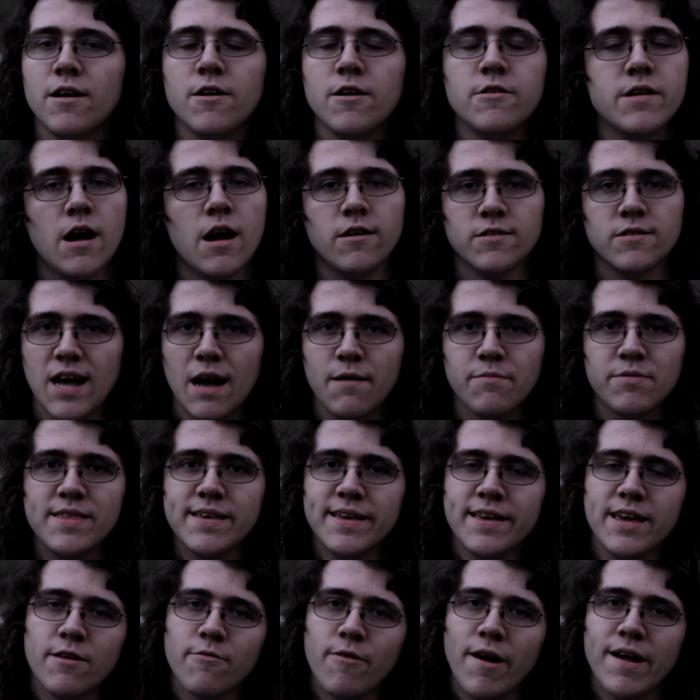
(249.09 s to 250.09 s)
Who knows? I'm
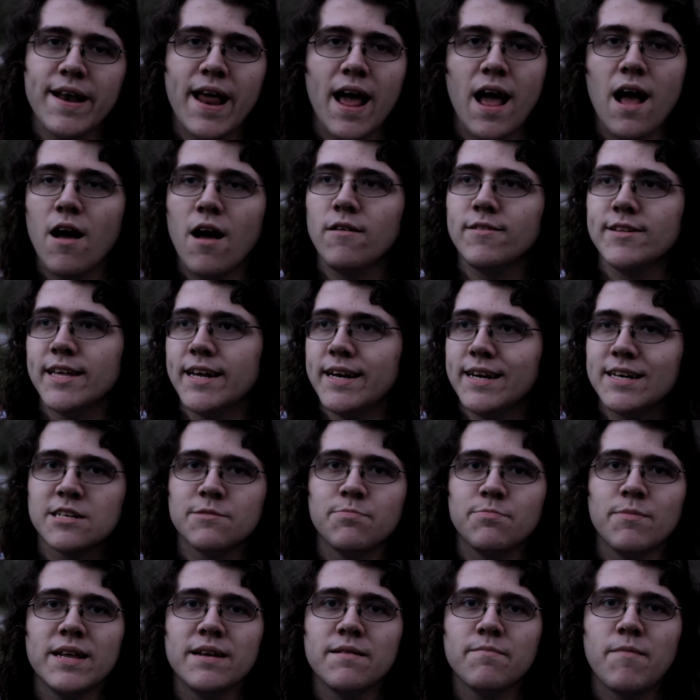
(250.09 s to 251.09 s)
thinking right now Linux
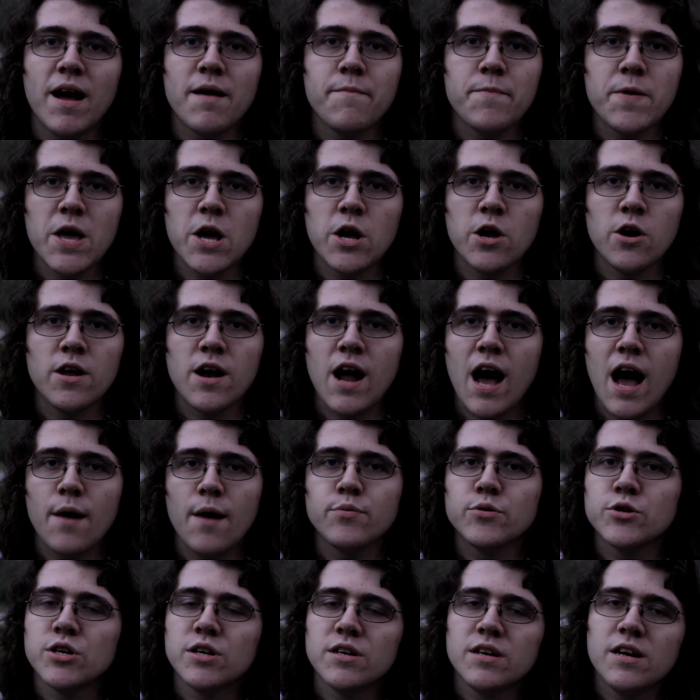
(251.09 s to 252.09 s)
Mint might be a good
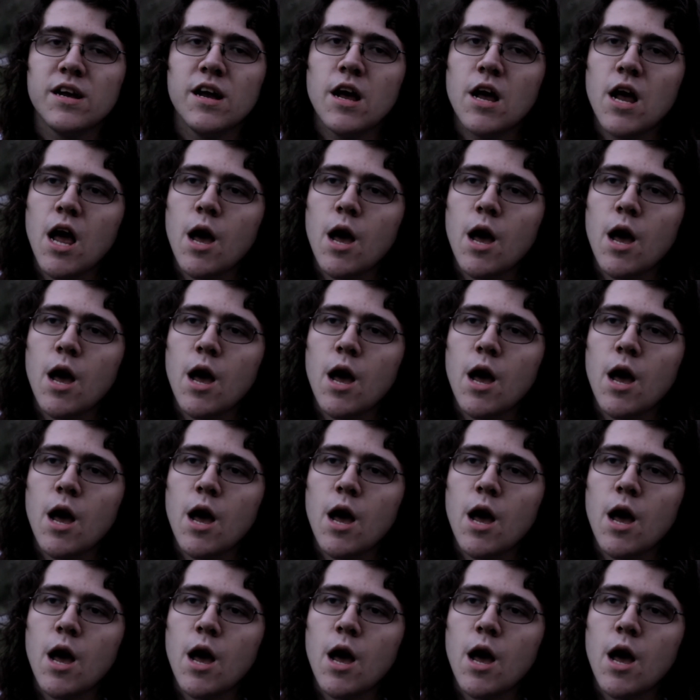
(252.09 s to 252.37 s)
option,